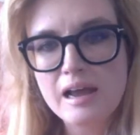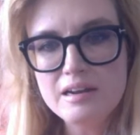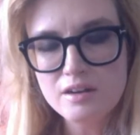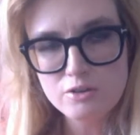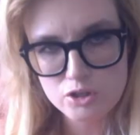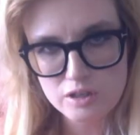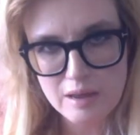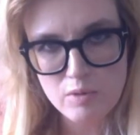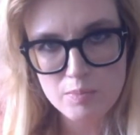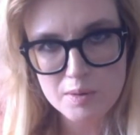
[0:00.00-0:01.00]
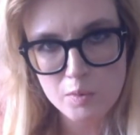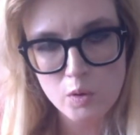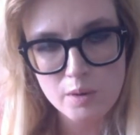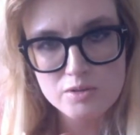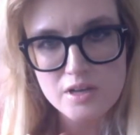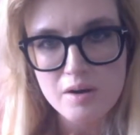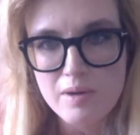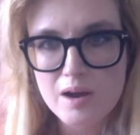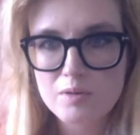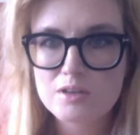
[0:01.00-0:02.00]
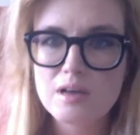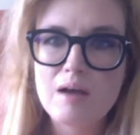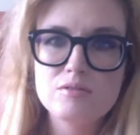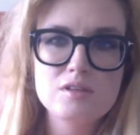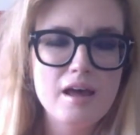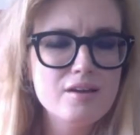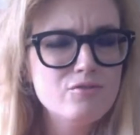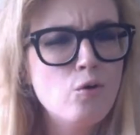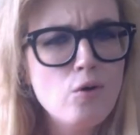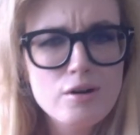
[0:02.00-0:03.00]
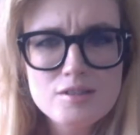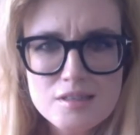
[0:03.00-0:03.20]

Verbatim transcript: I didn't understand why people were upset about it because I was like, of course,